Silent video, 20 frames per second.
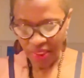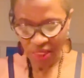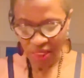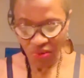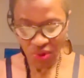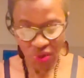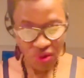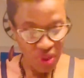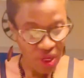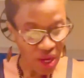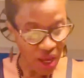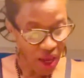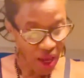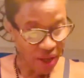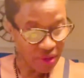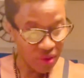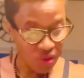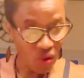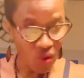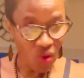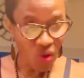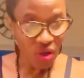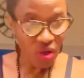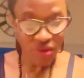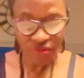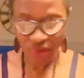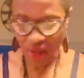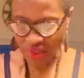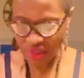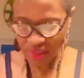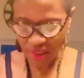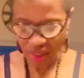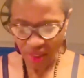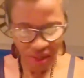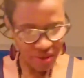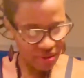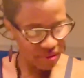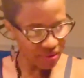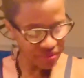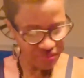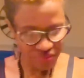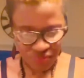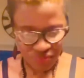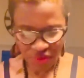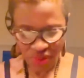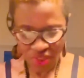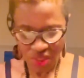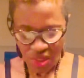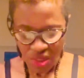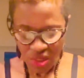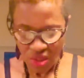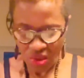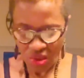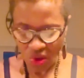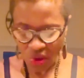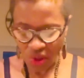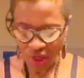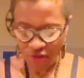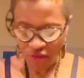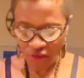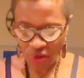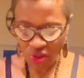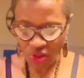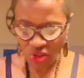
then we're going to add all of that together. Now if you was